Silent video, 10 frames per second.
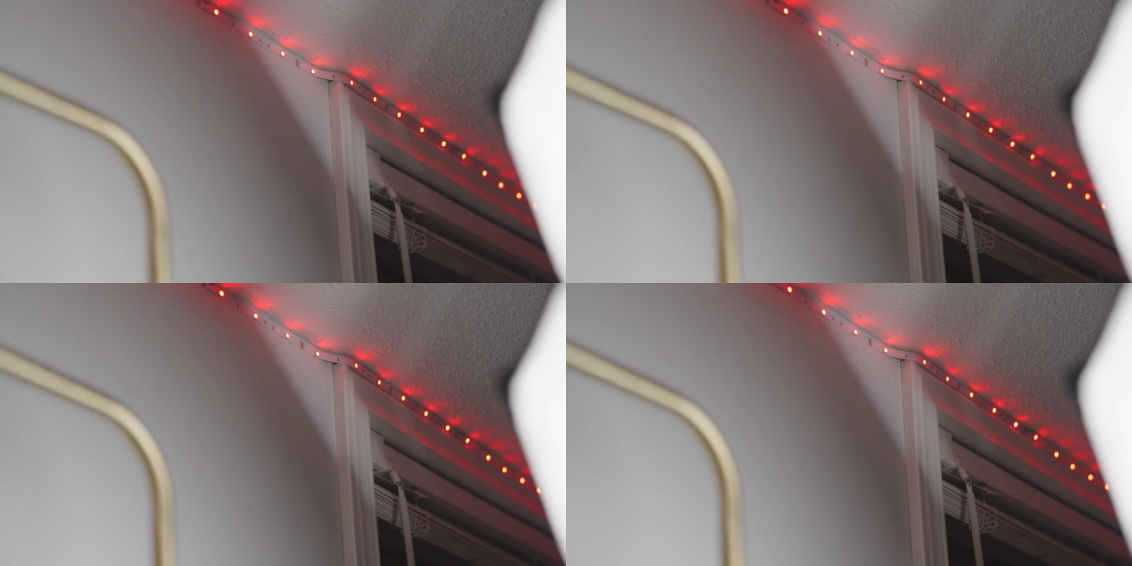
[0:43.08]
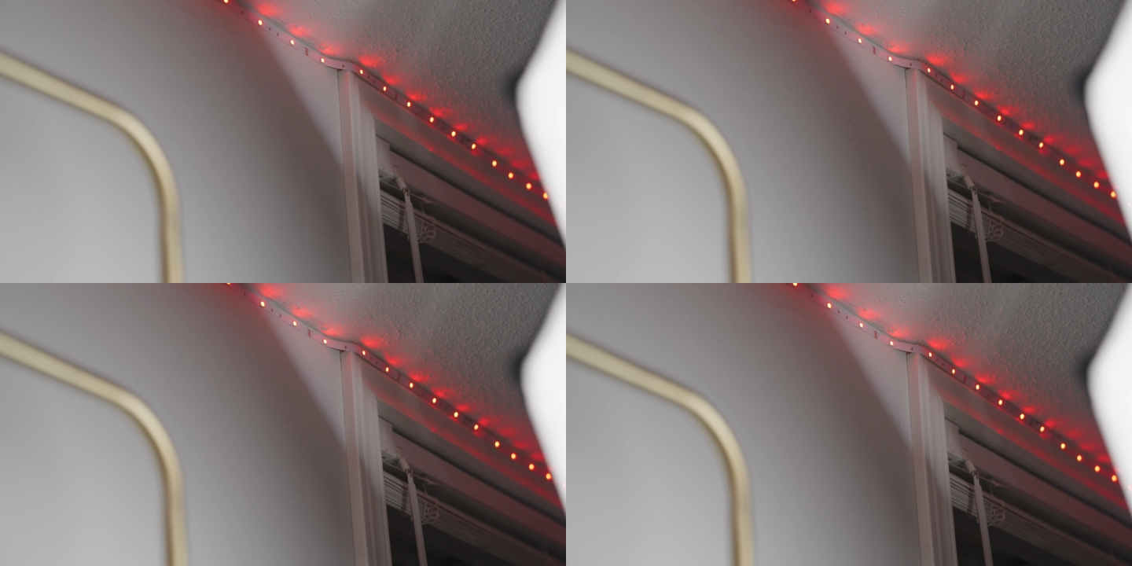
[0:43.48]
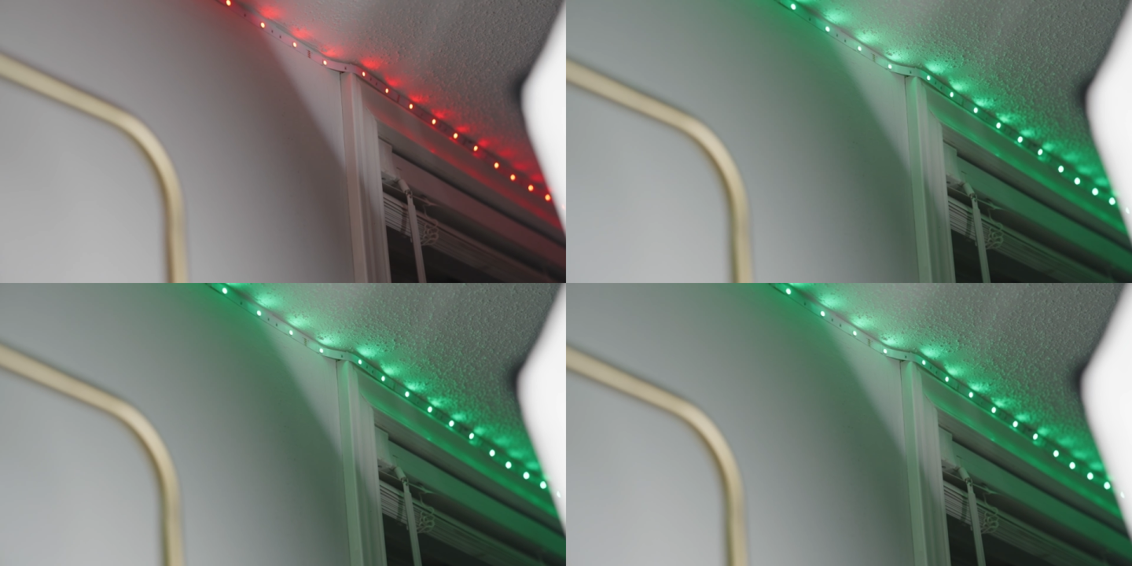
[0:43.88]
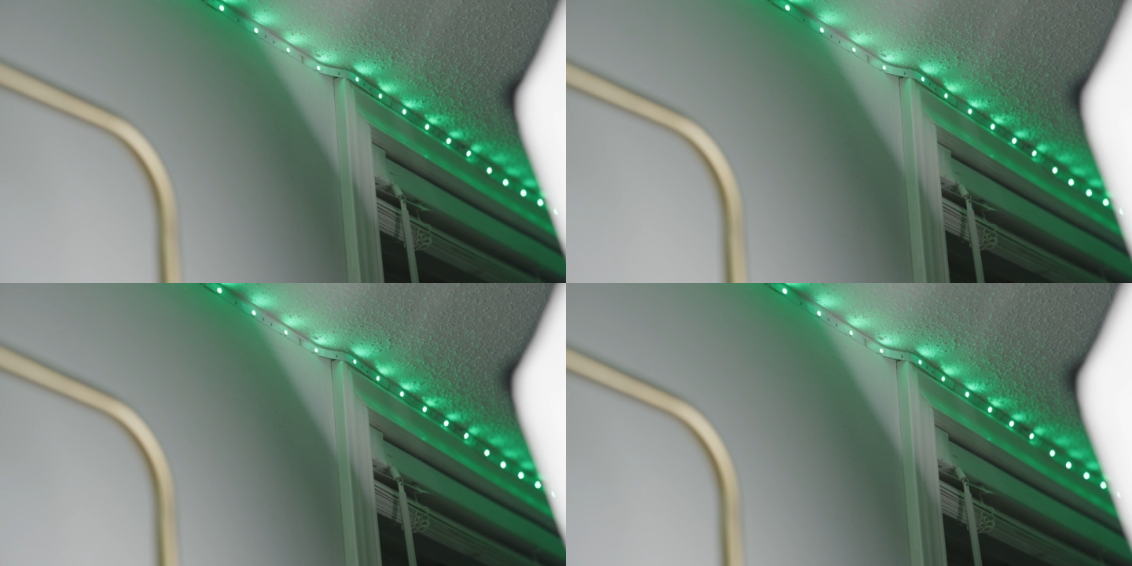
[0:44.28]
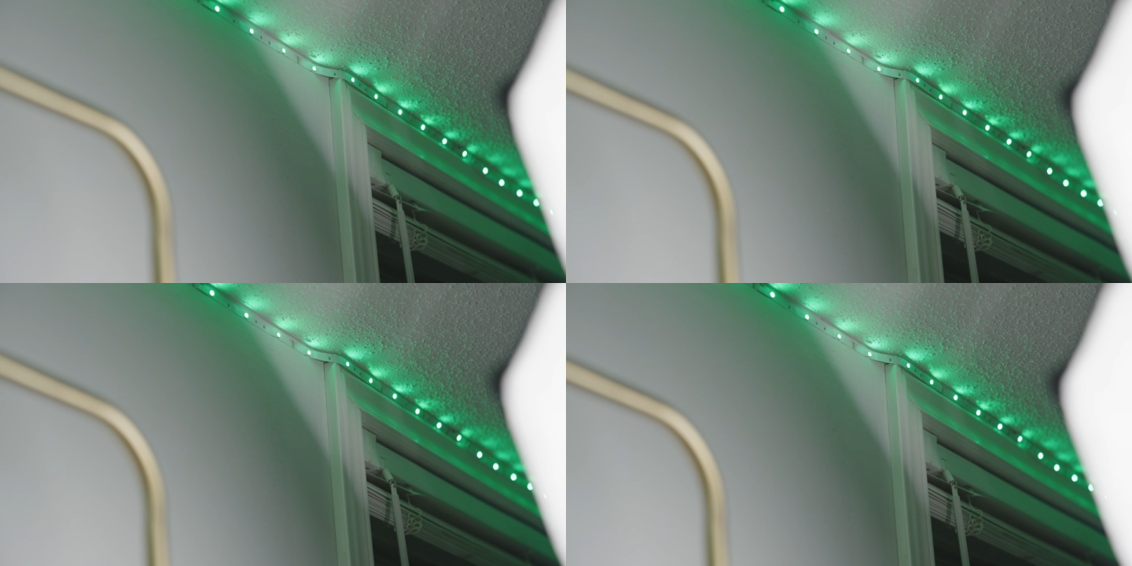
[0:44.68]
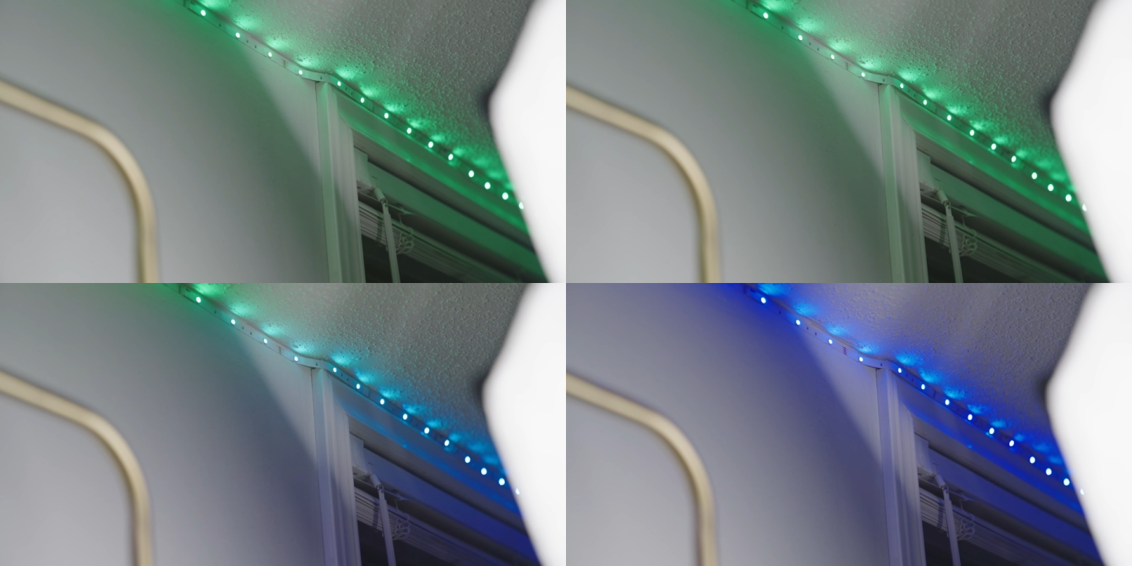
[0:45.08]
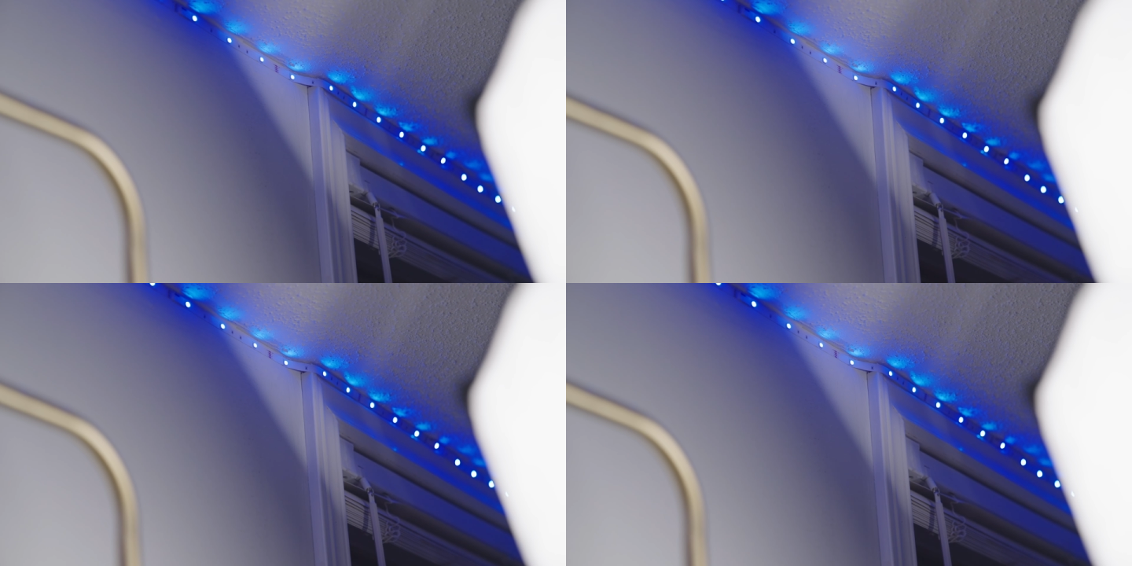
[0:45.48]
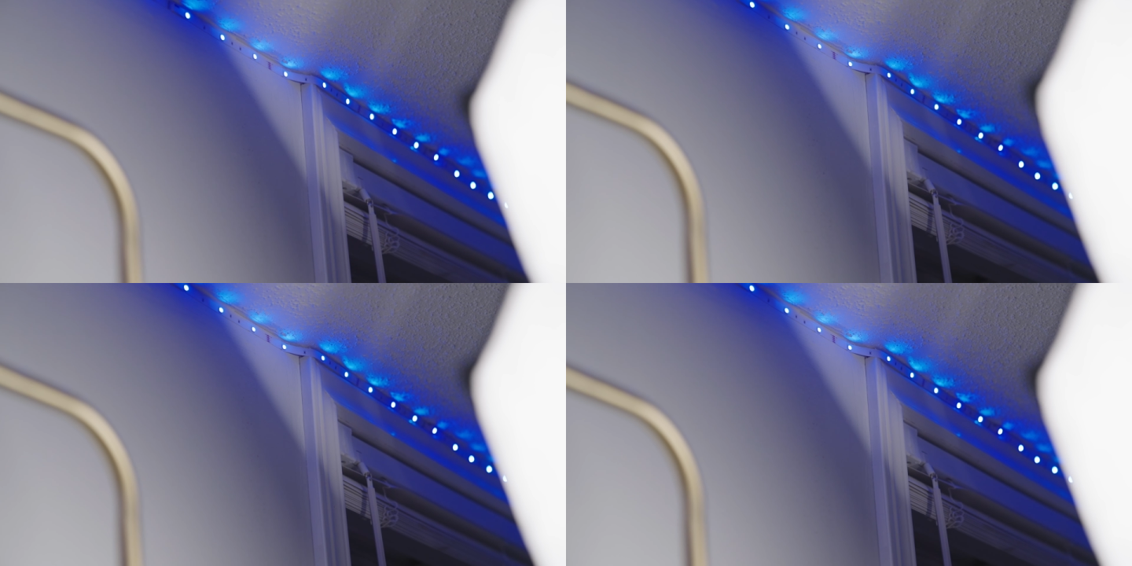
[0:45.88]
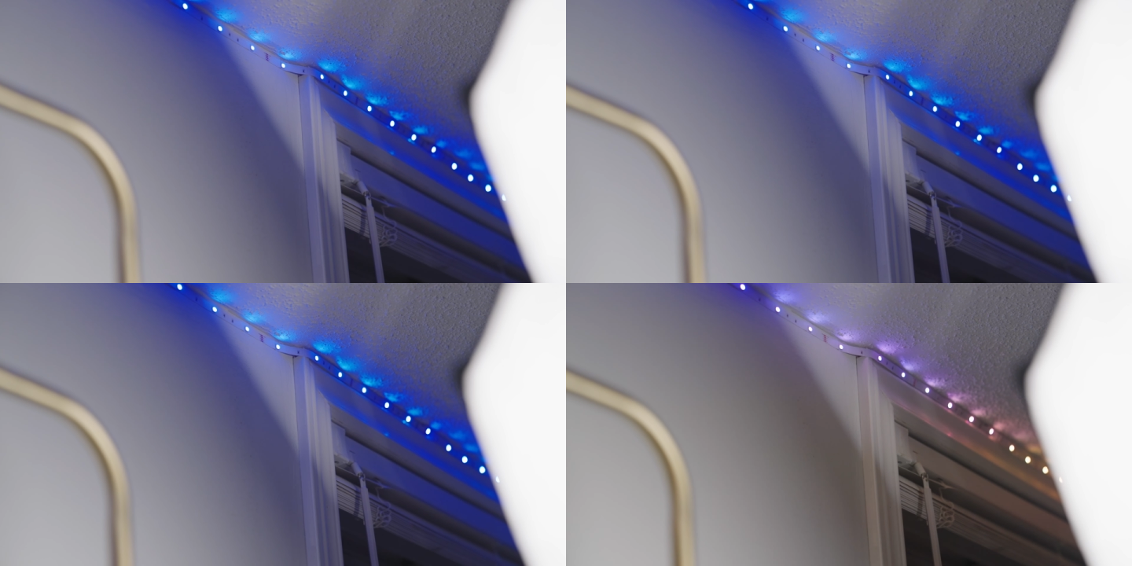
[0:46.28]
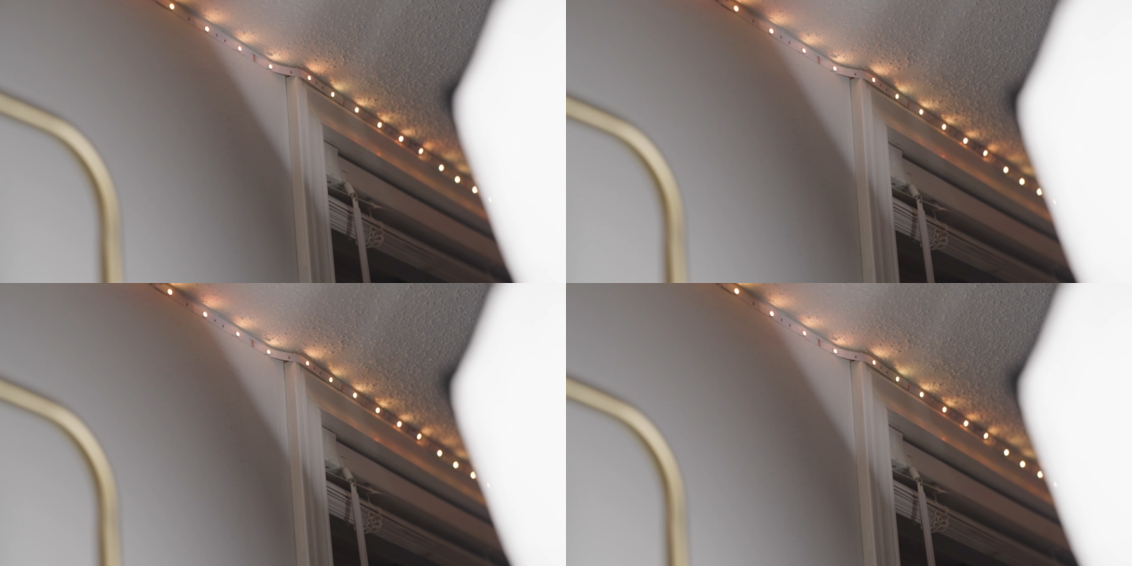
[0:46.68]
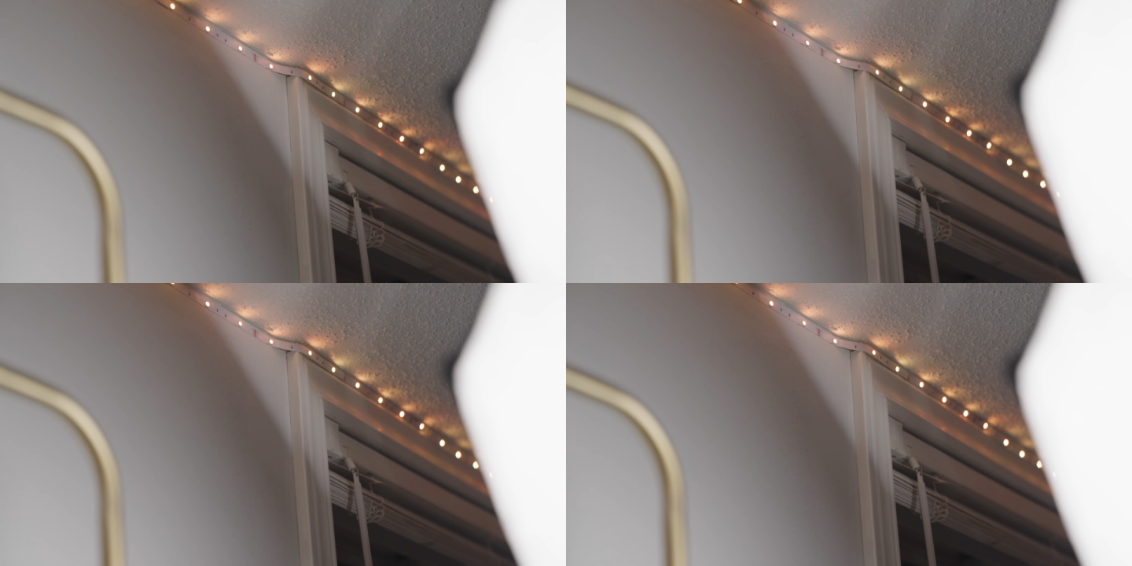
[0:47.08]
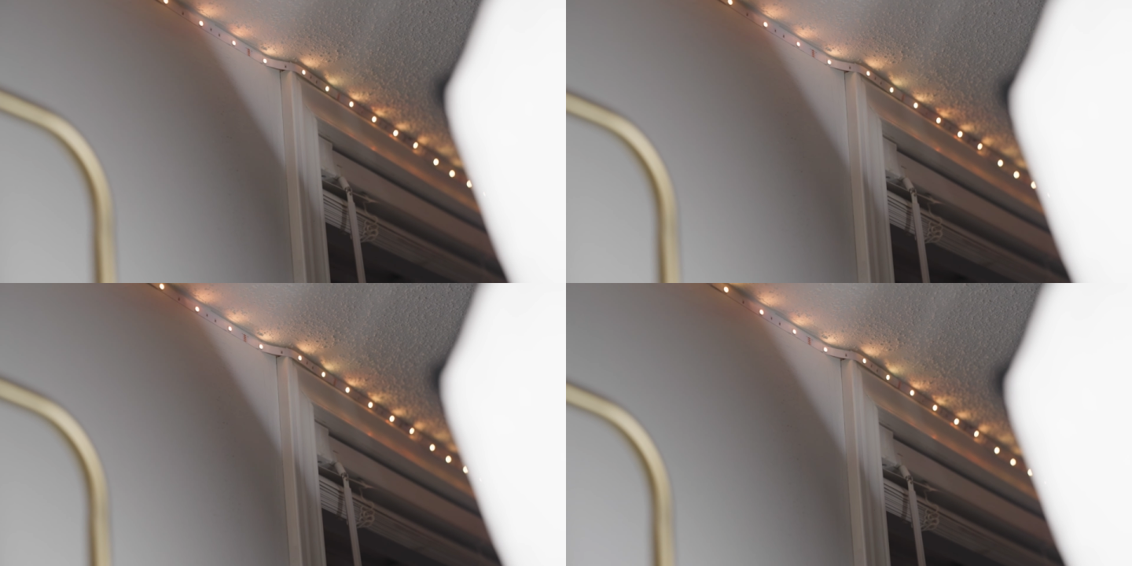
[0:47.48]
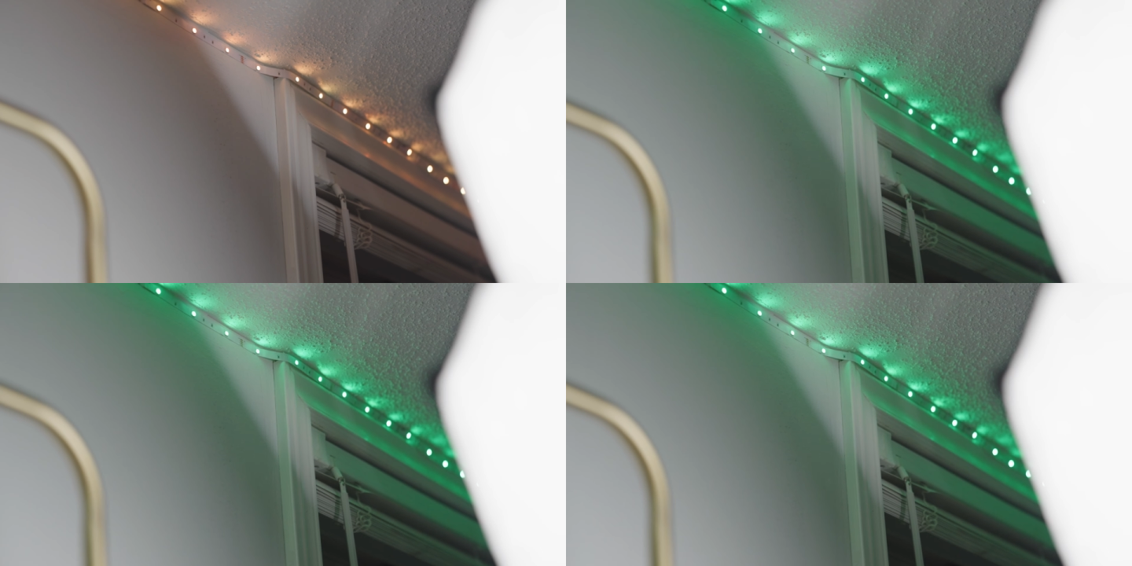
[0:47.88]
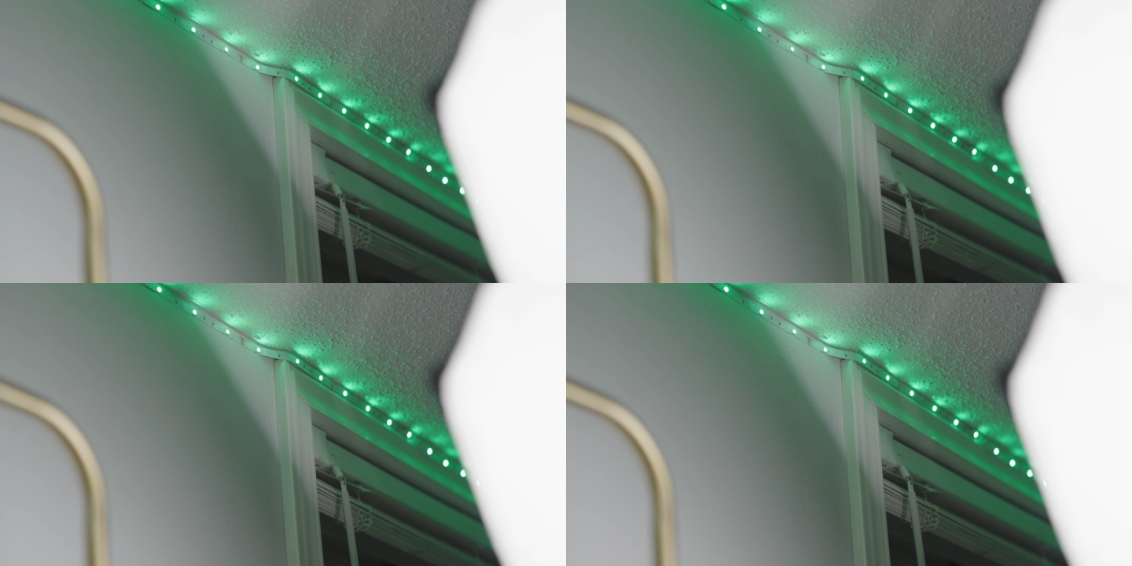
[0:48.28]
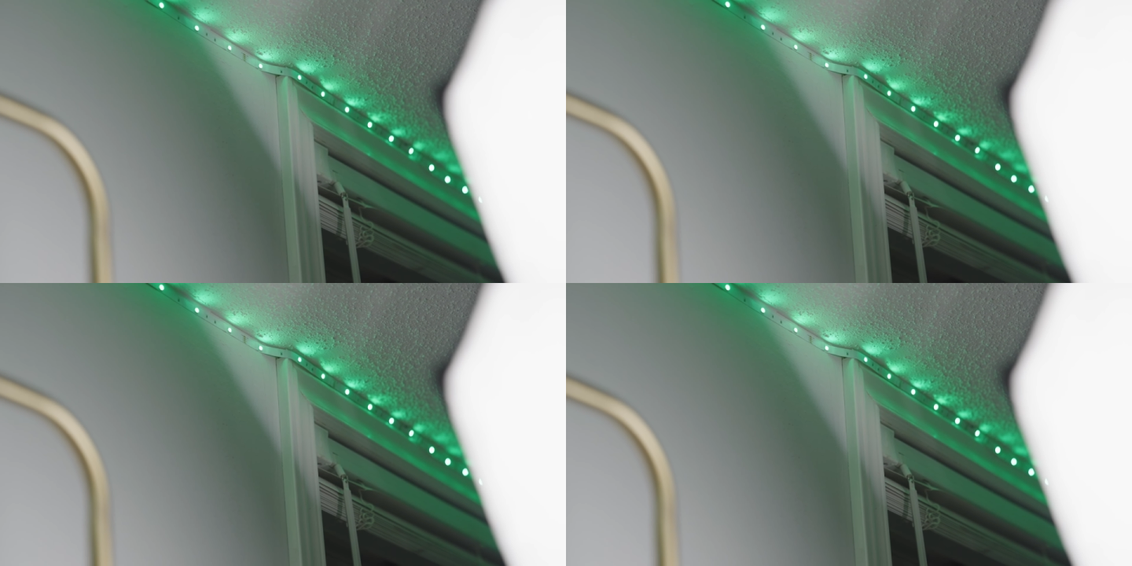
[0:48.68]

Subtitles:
No face is visible, so there are no lips to read.